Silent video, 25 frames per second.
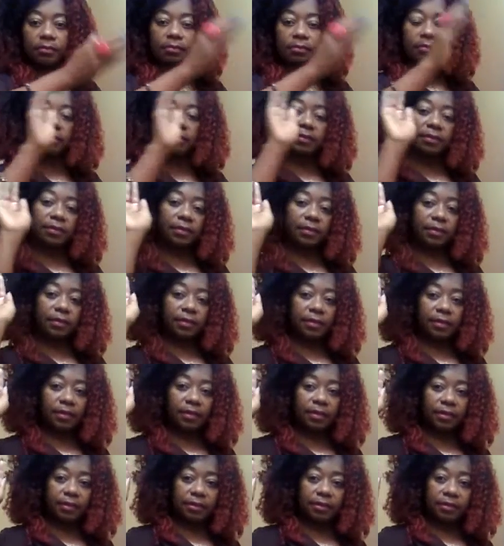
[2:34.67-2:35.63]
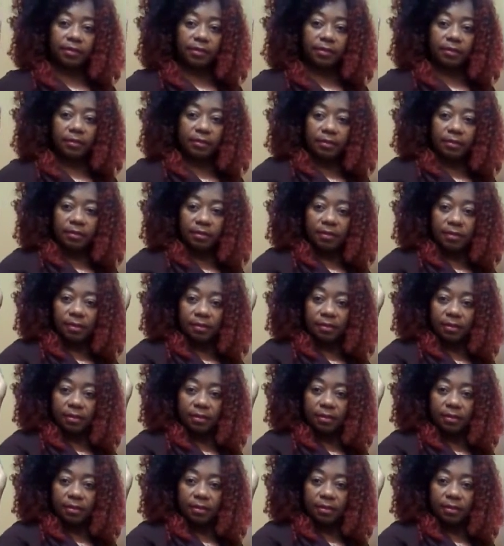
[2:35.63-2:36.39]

(no one is talking)